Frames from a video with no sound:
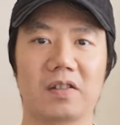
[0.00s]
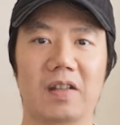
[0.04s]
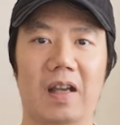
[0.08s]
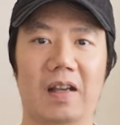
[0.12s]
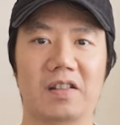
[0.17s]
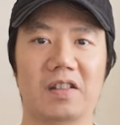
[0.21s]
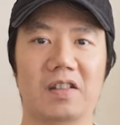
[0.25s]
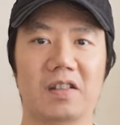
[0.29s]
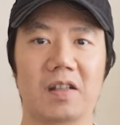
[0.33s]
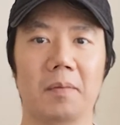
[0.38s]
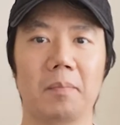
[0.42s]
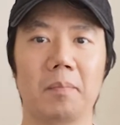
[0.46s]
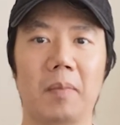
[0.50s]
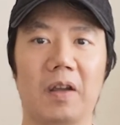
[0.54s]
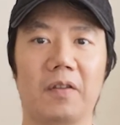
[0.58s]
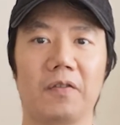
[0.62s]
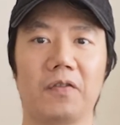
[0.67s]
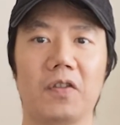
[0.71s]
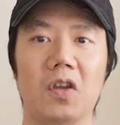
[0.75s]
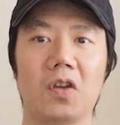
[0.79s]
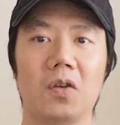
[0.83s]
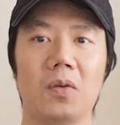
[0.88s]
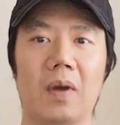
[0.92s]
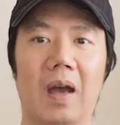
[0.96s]
as some may
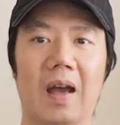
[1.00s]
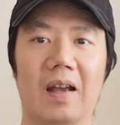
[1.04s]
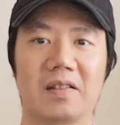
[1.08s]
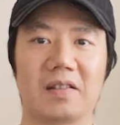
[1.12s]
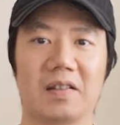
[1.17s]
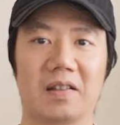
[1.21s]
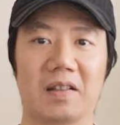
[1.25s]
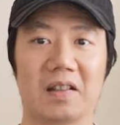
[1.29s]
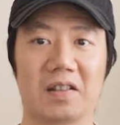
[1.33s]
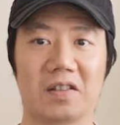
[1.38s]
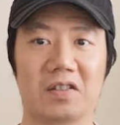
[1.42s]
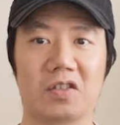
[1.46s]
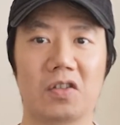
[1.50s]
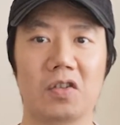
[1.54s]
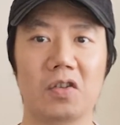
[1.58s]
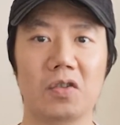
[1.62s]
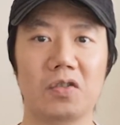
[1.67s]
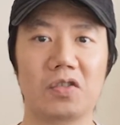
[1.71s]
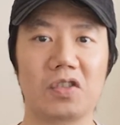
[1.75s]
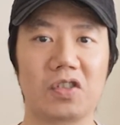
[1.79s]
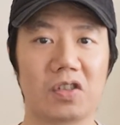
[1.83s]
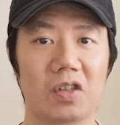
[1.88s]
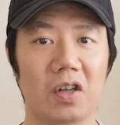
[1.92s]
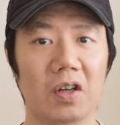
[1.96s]
view as it is too
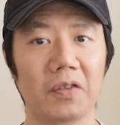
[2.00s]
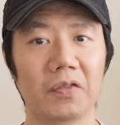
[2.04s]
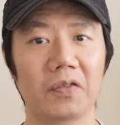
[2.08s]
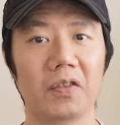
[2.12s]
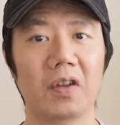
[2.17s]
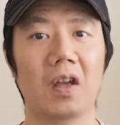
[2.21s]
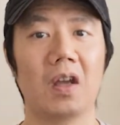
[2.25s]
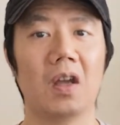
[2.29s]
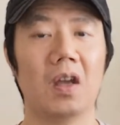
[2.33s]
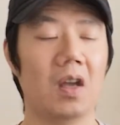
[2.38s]
soft.